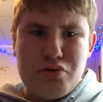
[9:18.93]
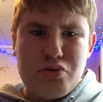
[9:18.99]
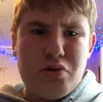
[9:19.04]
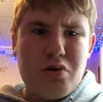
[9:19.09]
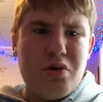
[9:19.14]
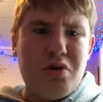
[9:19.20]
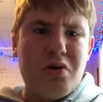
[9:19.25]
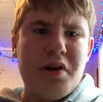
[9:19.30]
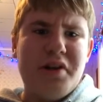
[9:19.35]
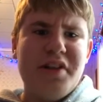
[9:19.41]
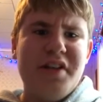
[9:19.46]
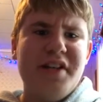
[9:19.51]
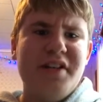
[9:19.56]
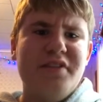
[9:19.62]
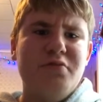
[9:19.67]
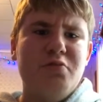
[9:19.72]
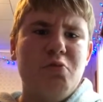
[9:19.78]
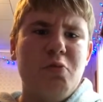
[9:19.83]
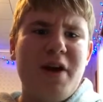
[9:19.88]
Oh, I think
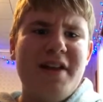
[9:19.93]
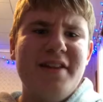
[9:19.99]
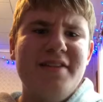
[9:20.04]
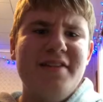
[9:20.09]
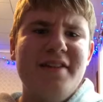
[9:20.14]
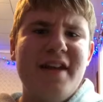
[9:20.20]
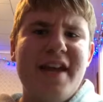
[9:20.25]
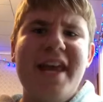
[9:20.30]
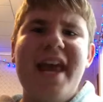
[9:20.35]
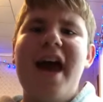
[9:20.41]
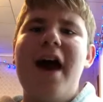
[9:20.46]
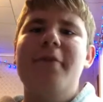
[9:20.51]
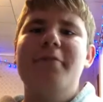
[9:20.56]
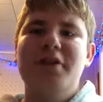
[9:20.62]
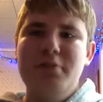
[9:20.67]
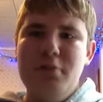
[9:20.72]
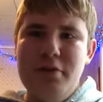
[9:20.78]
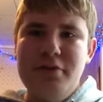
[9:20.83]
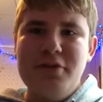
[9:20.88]
it's Wednesday. Yeah, I'm
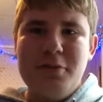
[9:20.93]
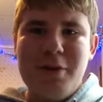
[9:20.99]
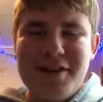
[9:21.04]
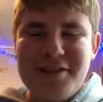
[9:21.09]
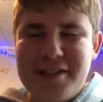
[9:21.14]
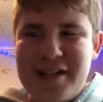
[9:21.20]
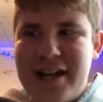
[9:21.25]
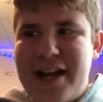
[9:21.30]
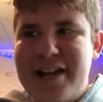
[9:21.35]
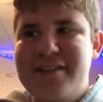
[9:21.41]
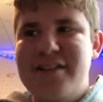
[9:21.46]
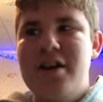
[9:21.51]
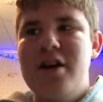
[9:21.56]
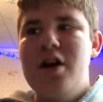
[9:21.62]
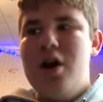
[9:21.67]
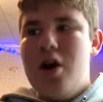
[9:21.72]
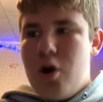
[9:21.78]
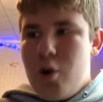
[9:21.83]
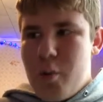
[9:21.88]
going to move it to Wednesday, guys.
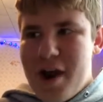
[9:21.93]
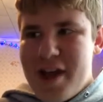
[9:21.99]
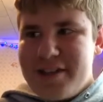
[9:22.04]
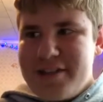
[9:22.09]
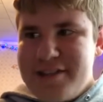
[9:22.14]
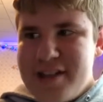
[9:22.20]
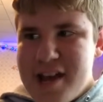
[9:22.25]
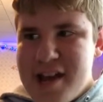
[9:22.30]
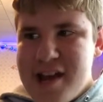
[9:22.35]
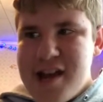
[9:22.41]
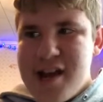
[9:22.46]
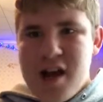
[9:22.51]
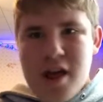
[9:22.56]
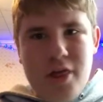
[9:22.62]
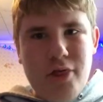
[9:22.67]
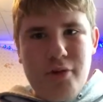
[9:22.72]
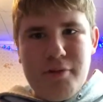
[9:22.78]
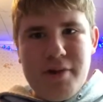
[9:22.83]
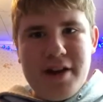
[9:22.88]
Wednesday,
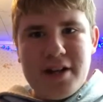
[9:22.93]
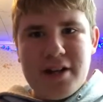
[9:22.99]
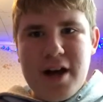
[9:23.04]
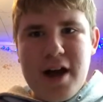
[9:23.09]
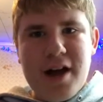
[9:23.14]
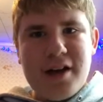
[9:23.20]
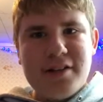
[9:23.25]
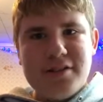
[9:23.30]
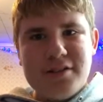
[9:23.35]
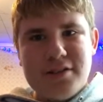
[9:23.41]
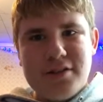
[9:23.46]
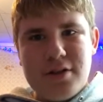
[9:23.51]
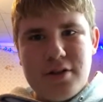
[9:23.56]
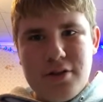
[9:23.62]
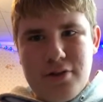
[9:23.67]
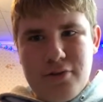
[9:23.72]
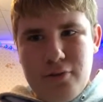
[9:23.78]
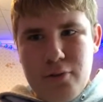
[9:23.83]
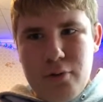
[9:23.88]
3 o'clock to
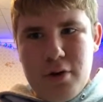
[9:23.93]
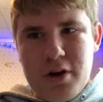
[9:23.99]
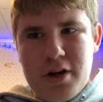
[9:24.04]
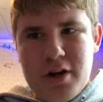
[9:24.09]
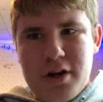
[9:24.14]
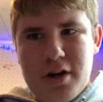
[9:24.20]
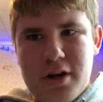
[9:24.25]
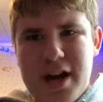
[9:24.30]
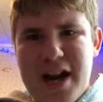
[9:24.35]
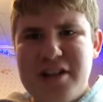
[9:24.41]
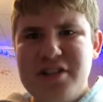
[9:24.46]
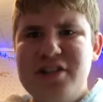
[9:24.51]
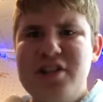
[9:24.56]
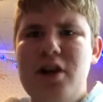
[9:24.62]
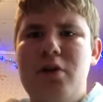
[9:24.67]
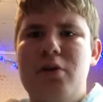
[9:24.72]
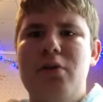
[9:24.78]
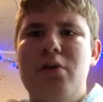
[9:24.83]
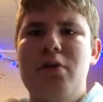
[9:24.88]
4... Actually,
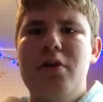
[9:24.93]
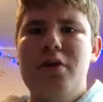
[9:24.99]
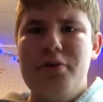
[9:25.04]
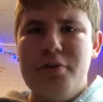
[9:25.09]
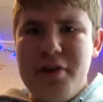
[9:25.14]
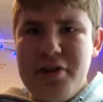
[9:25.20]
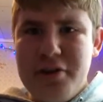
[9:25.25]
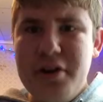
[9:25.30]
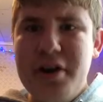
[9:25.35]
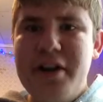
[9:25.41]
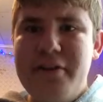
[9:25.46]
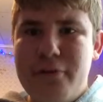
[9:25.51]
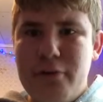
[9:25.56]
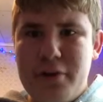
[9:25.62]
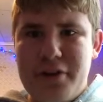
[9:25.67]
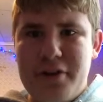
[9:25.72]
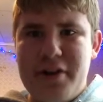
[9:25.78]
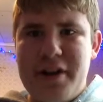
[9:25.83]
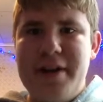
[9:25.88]
no. 3:30 to
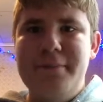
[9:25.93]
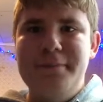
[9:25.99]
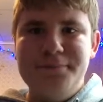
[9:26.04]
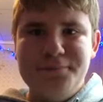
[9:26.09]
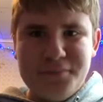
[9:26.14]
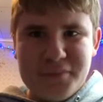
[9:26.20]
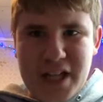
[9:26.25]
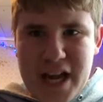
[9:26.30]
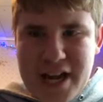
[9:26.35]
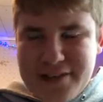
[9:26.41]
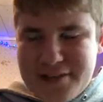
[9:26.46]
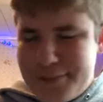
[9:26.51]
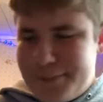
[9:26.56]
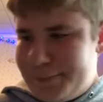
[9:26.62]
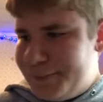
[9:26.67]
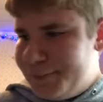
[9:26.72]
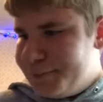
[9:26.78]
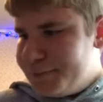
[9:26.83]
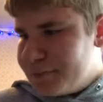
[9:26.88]
4:30, guys.
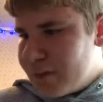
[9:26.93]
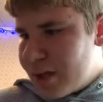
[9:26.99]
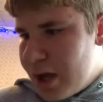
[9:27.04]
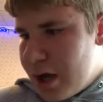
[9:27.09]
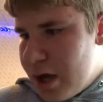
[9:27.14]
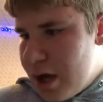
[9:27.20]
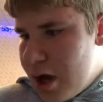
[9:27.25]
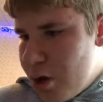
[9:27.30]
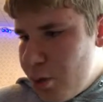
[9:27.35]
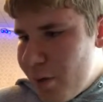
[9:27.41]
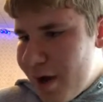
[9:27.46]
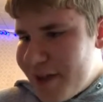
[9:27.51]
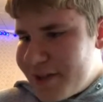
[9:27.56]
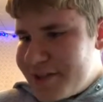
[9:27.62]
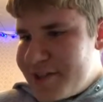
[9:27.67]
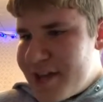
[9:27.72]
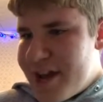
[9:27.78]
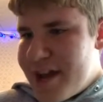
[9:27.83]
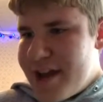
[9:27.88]

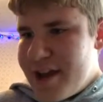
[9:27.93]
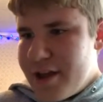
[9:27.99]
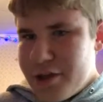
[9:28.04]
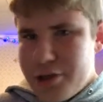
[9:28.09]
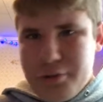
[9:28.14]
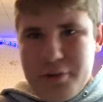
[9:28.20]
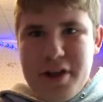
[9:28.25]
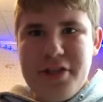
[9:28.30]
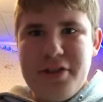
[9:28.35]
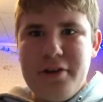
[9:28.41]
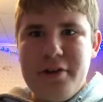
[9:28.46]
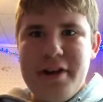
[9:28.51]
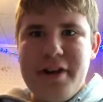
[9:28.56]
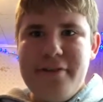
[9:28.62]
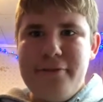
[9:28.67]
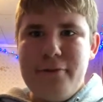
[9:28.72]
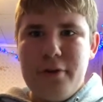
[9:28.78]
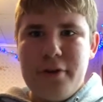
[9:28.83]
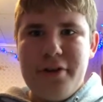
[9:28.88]
Wednesday, 3:30
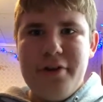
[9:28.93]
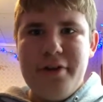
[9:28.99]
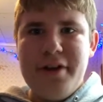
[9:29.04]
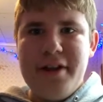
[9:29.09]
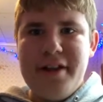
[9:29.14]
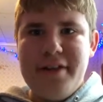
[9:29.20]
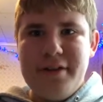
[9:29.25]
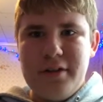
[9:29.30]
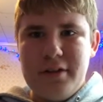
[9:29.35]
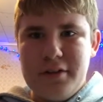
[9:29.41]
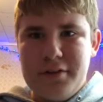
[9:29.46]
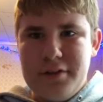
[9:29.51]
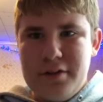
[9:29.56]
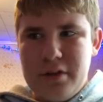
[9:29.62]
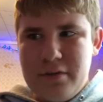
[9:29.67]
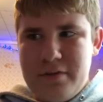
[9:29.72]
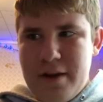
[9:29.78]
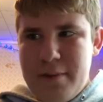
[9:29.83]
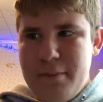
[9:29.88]
to 4:30. The
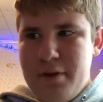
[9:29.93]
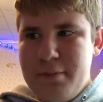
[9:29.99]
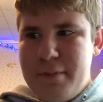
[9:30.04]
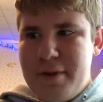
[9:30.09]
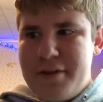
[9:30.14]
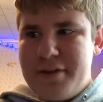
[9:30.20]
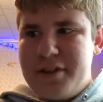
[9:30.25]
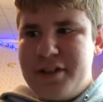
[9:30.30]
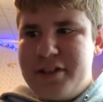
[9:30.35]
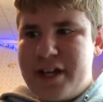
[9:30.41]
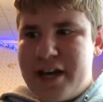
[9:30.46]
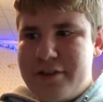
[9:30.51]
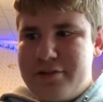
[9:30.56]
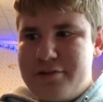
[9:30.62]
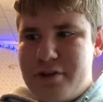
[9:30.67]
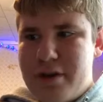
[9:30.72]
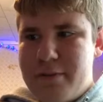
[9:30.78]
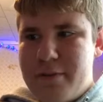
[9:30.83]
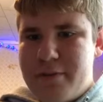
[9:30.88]
November monthly live
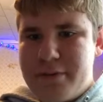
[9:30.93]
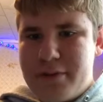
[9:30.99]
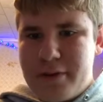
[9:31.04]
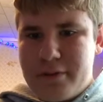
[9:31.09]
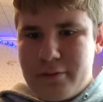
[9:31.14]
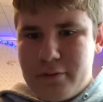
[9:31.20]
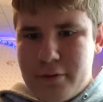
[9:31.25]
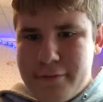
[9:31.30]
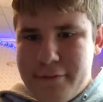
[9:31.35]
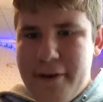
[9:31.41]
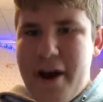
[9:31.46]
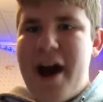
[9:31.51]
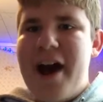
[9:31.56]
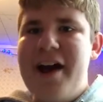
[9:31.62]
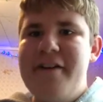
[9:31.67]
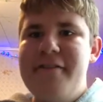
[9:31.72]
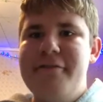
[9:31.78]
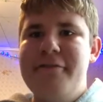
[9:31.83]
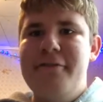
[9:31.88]
stream. The
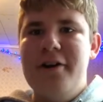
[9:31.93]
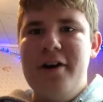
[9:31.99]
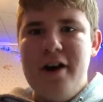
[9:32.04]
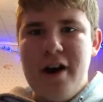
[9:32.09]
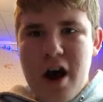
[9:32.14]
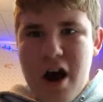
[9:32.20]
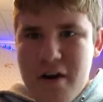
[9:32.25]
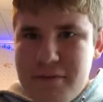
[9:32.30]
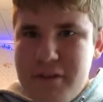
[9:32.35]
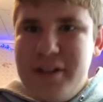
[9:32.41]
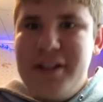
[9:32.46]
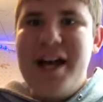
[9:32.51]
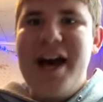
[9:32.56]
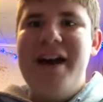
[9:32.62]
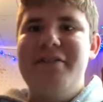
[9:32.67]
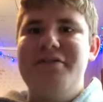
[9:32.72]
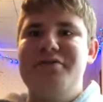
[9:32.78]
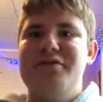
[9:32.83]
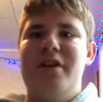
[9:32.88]
revive of the
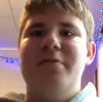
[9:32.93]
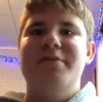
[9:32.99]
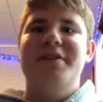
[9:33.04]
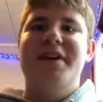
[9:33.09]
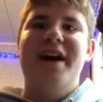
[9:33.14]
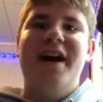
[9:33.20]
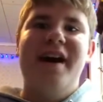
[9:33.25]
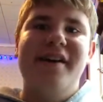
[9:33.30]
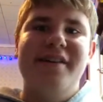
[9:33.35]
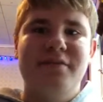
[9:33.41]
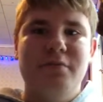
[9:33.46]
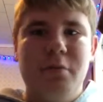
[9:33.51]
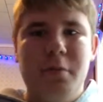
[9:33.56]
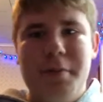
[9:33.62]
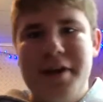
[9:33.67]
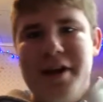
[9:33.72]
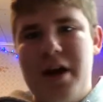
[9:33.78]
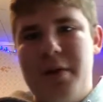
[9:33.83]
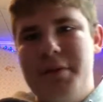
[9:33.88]
live streams, guys, will
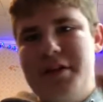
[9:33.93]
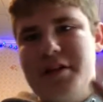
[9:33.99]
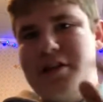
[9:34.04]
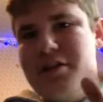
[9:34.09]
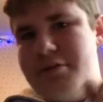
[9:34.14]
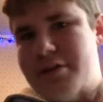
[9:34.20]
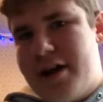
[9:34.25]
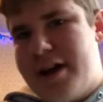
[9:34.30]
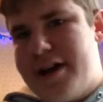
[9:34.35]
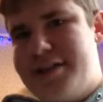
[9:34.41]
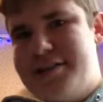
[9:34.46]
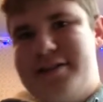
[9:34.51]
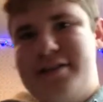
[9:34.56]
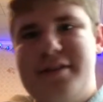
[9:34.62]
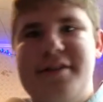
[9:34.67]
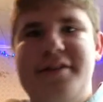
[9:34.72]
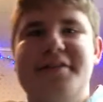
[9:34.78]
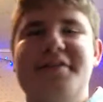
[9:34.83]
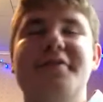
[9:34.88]
be coming to you guys
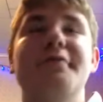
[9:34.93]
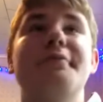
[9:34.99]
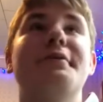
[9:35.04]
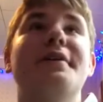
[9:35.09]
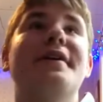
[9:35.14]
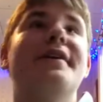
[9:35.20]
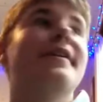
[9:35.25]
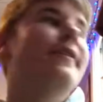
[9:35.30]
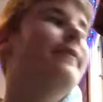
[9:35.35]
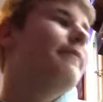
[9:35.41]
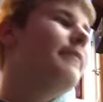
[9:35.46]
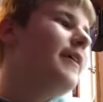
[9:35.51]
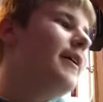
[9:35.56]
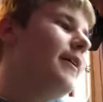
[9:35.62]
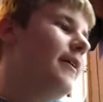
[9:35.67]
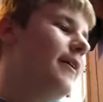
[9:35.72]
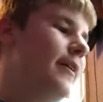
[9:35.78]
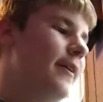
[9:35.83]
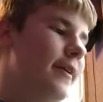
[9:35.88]
this week.
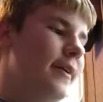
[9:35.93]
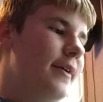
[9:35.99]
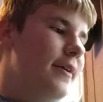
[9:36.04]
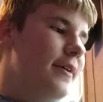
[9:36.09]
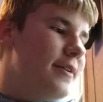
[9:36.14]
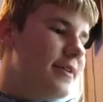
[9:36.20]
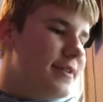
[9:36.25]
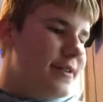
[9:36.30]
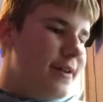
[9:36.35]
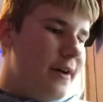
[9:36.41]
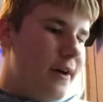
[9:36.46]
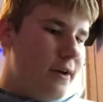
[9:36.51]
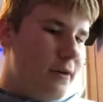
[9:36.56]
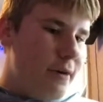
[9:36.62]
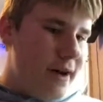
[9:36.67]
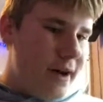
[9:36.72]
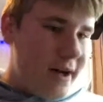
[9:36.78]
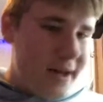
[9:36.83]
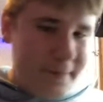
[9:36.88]

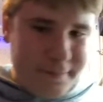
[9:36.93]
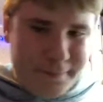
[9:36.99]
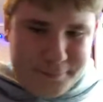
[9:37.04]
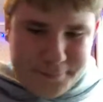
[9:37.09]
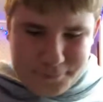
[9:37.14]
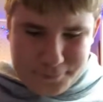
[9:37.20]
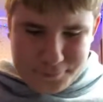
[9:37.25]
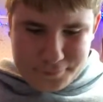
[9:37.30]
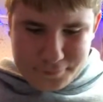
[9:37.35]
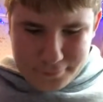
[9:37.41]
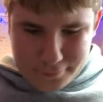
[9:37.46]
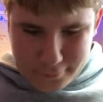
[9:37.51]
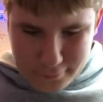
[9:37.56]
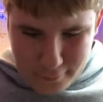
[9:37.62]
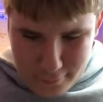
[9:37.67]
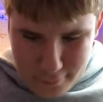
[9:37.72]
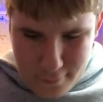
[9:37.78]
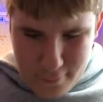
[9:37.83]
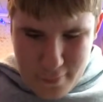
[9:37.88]
So,
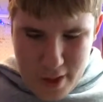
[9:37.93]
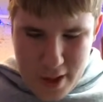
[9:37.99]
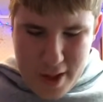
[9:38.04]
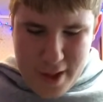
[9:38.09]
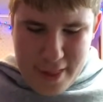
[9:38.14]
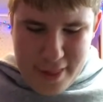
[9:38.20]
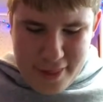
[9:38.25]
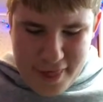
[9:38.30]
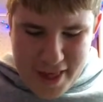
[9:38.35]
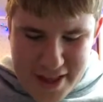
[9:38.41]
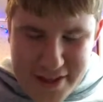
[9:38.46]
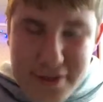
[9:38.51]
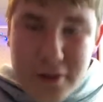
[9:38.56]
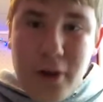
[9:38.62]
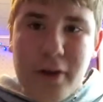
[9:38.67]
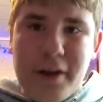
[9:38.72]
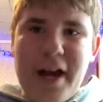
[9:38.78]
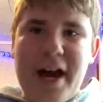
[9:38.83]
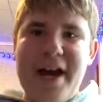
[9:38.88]
that's
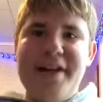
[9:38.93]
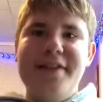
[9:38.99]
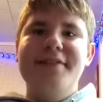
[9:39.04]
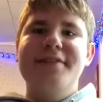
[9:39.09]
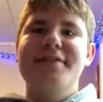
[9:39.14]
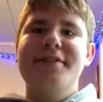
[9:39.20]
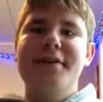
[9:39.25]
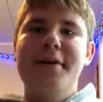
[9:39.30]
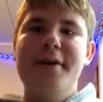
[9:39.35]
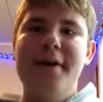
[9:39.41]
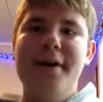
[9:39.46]
all, guys.